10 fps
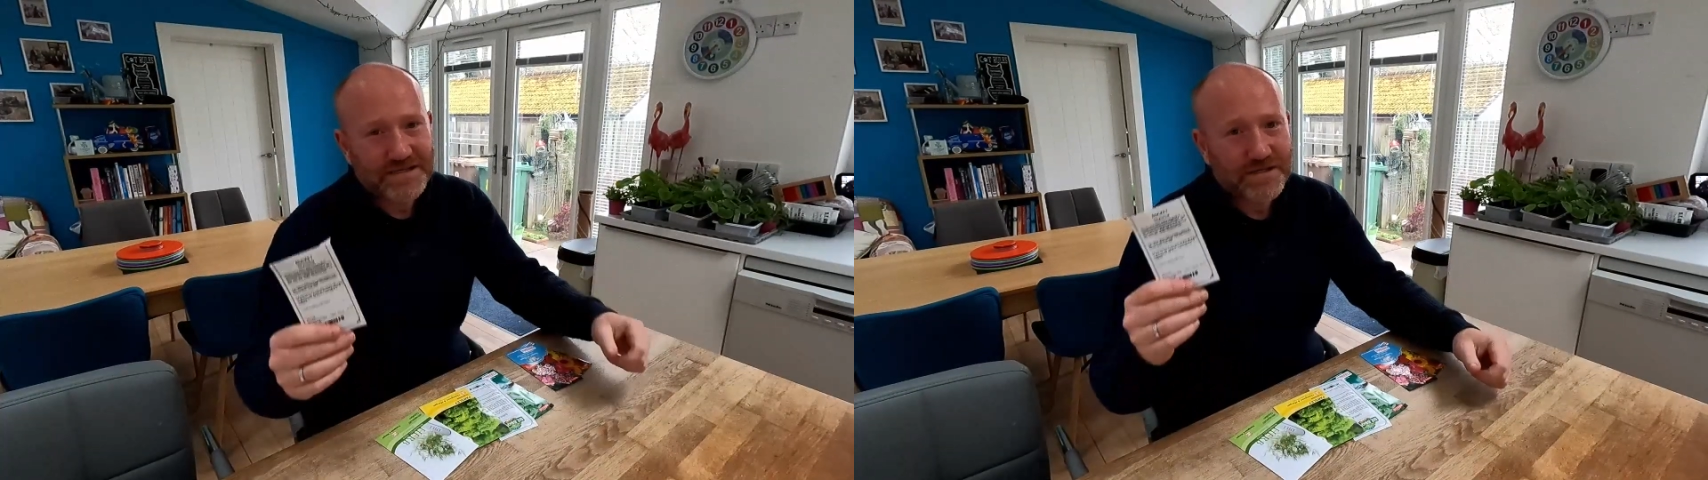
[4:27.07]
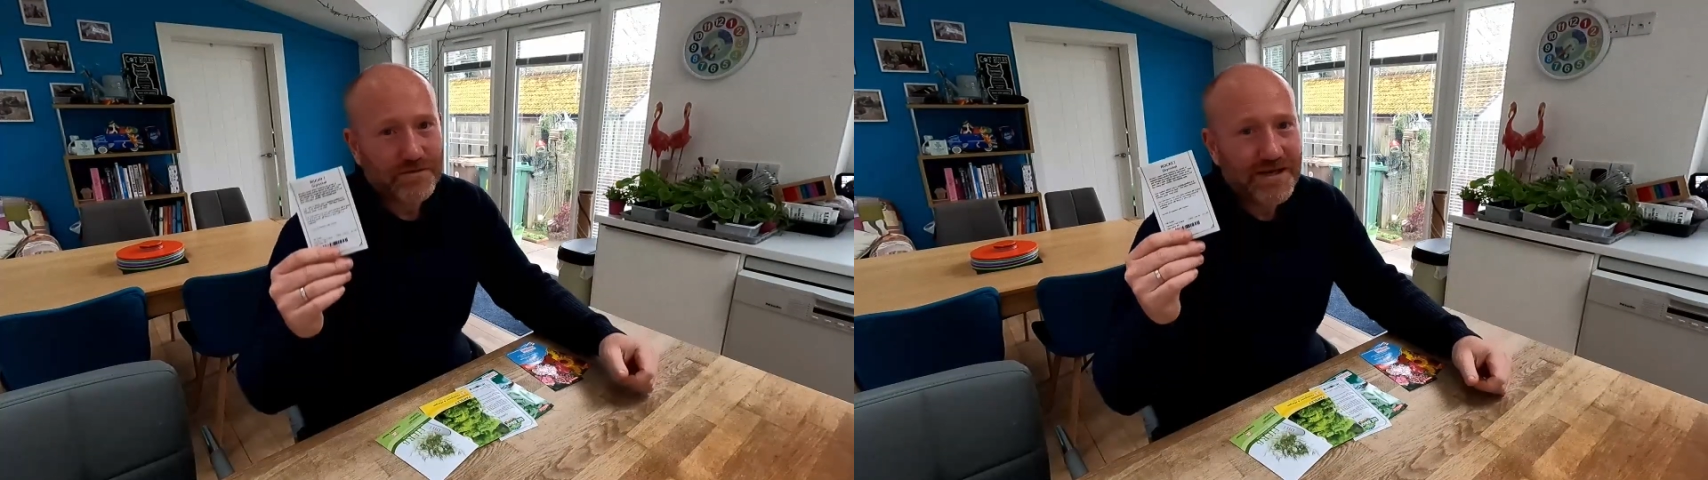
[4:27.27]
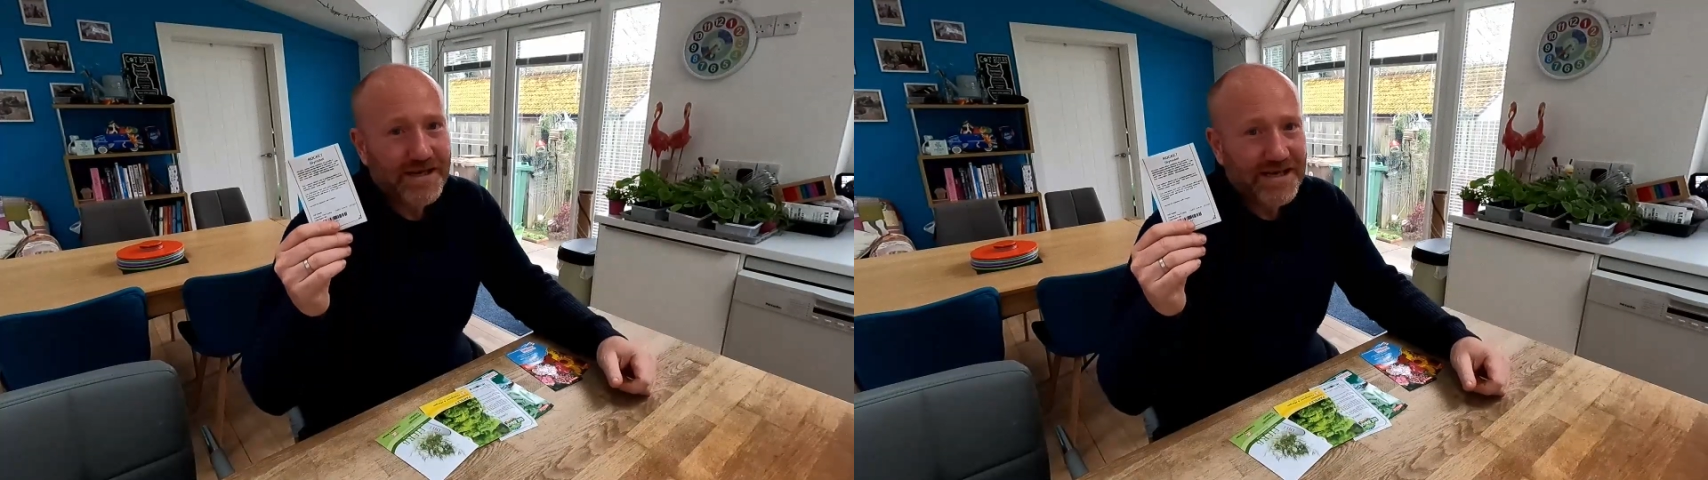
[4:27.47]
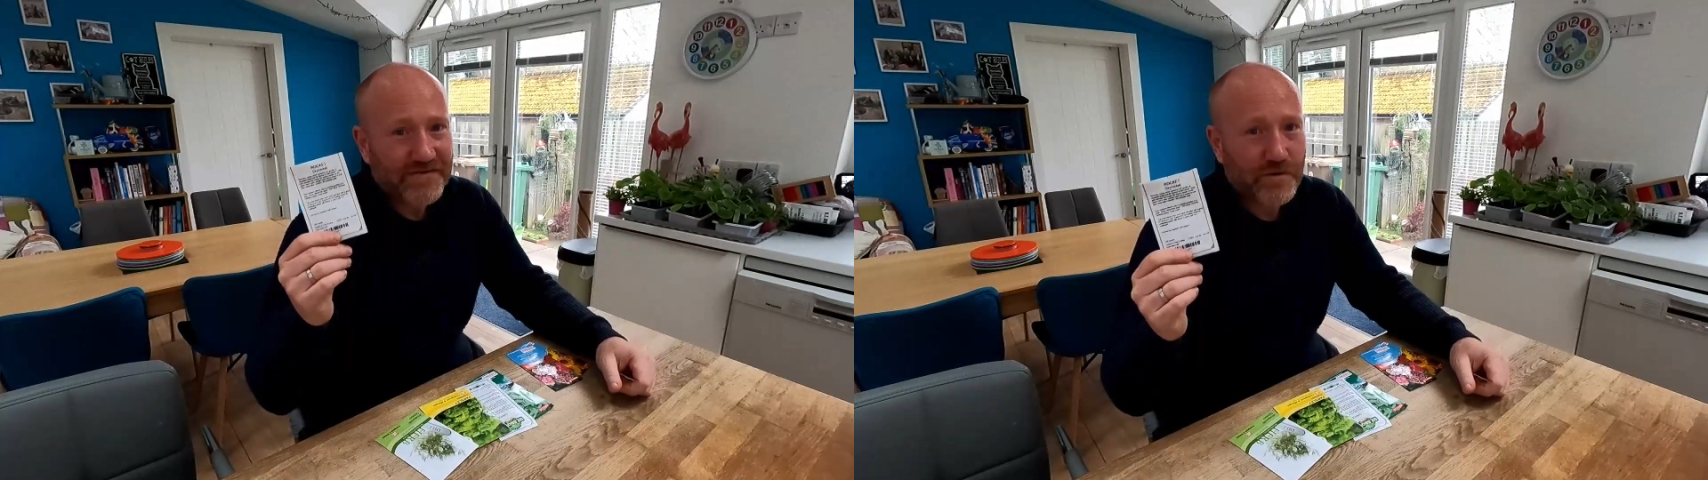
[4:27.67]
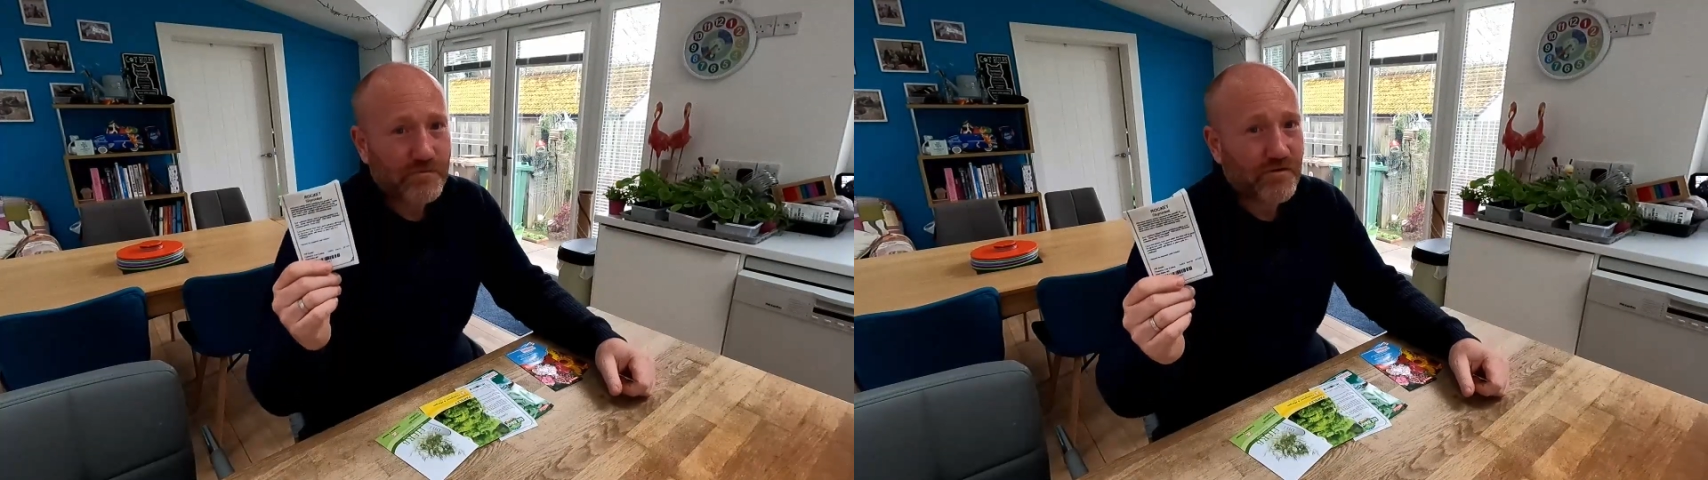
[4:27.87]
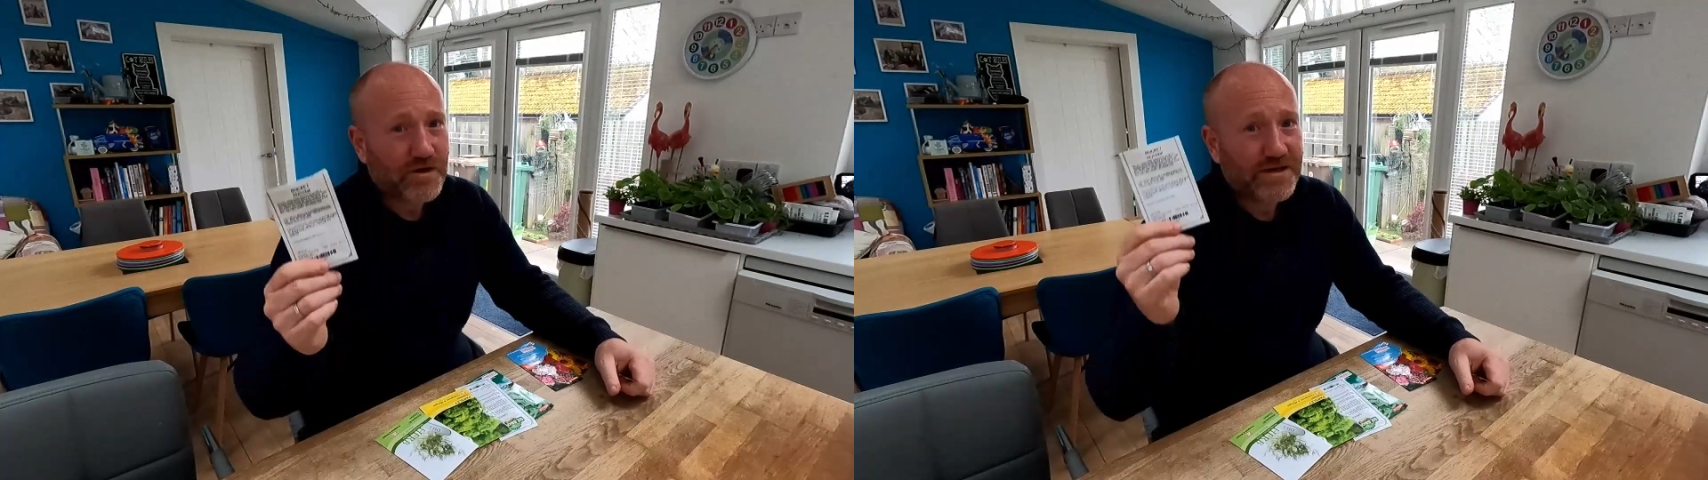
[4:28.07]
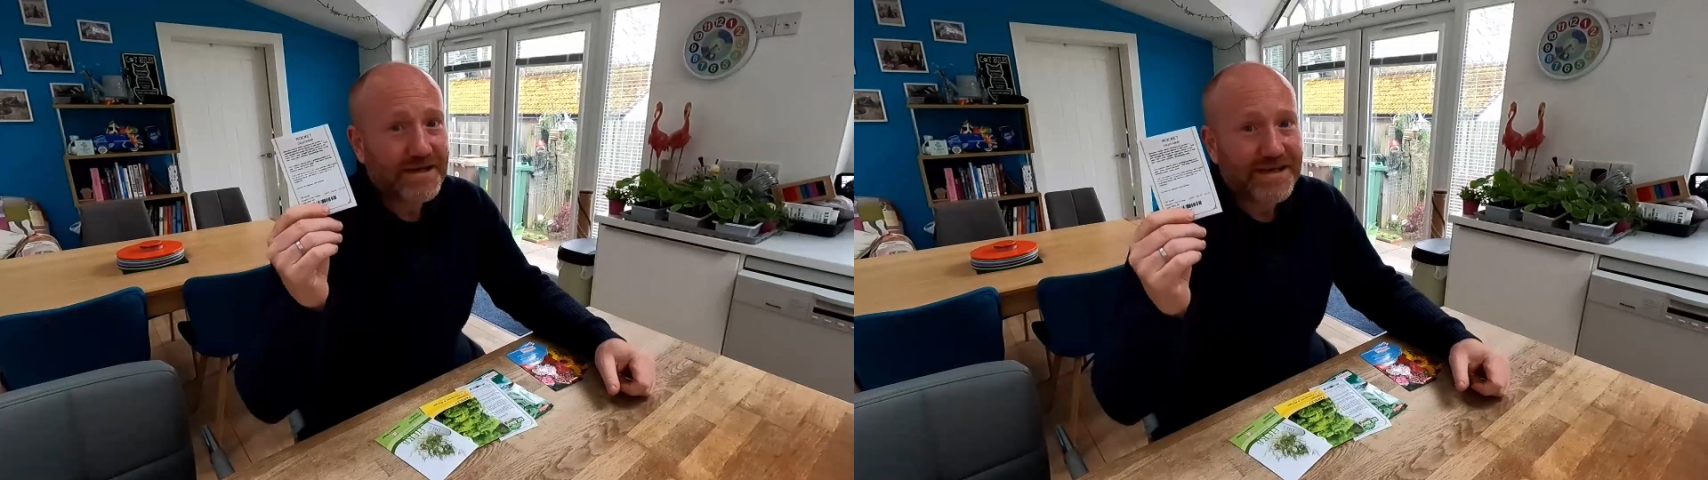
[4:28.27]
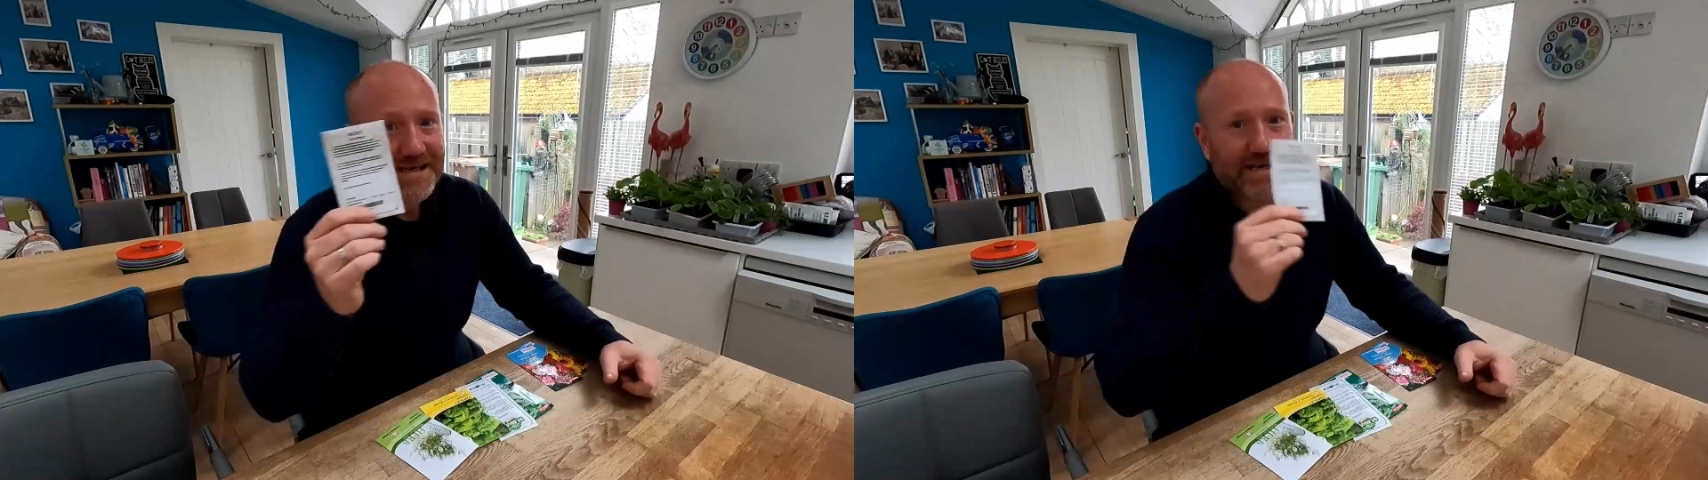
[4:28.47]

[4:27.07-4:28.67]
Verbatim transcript: So if you want Rocket,